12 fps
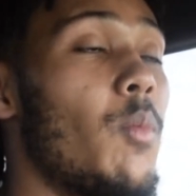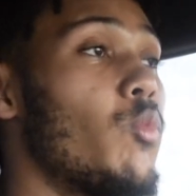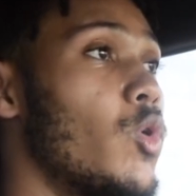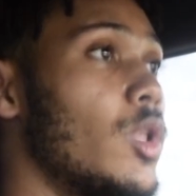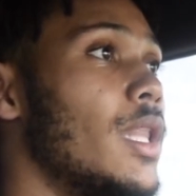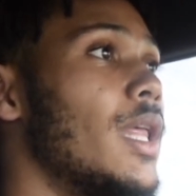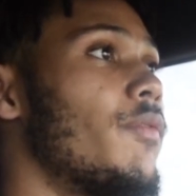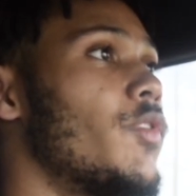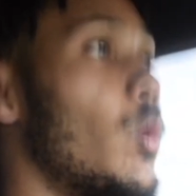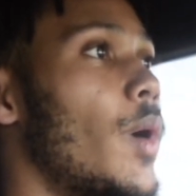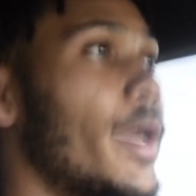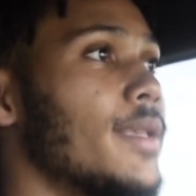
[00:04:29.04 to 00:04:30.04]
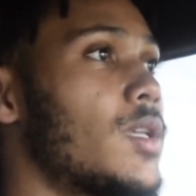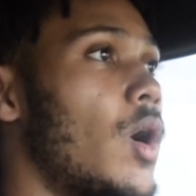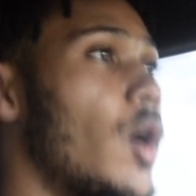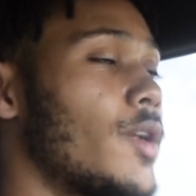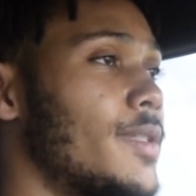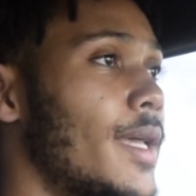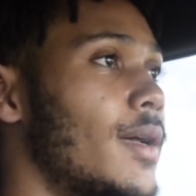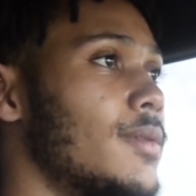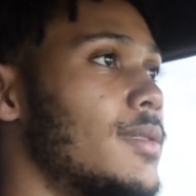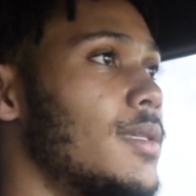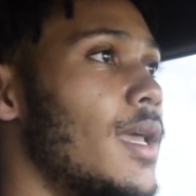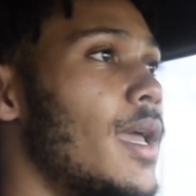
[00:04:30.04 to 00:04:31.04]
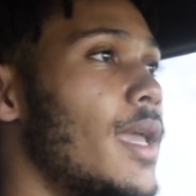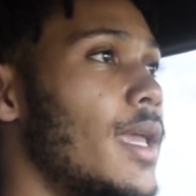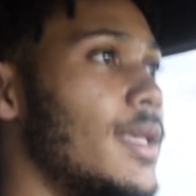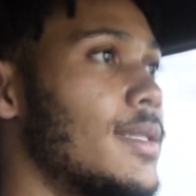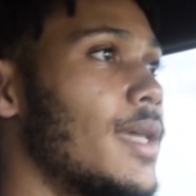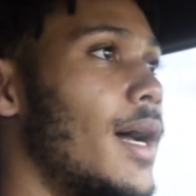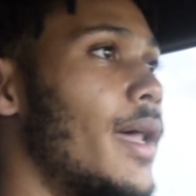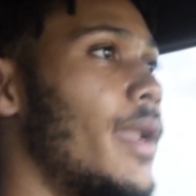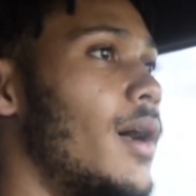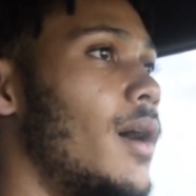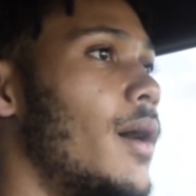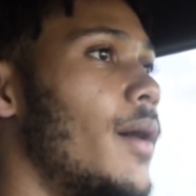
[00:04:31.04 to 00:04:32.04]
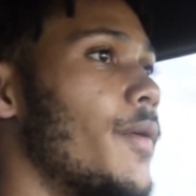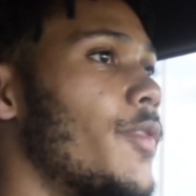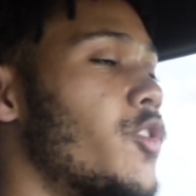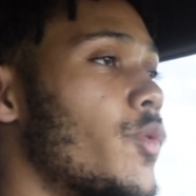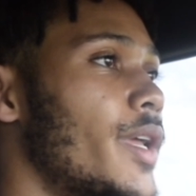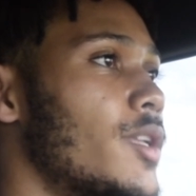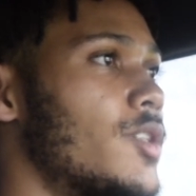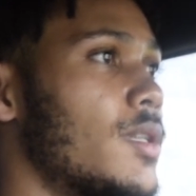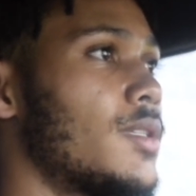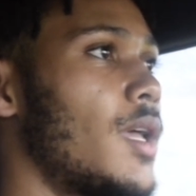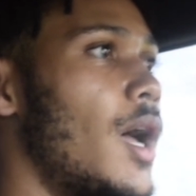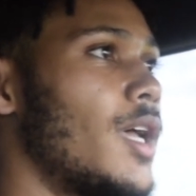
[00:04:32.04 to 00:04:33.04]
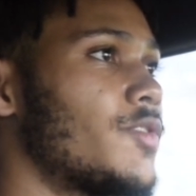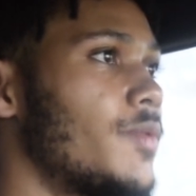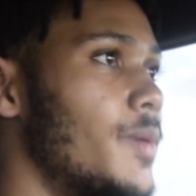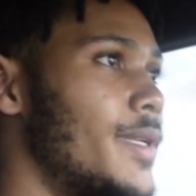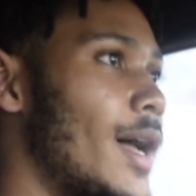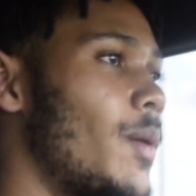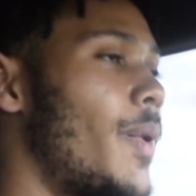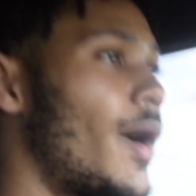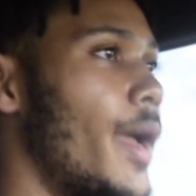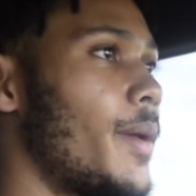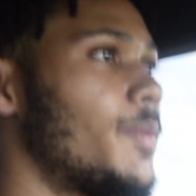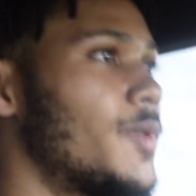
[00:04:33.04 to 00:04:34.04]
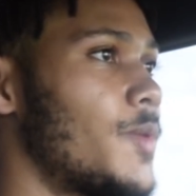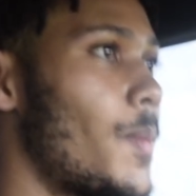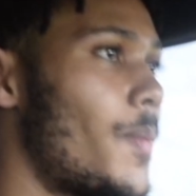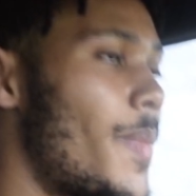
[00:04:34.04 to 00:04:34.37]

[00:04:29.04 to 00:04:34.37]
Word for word: really loving the way his car sounds. He's got uh, three inch exhaust from the downpipes.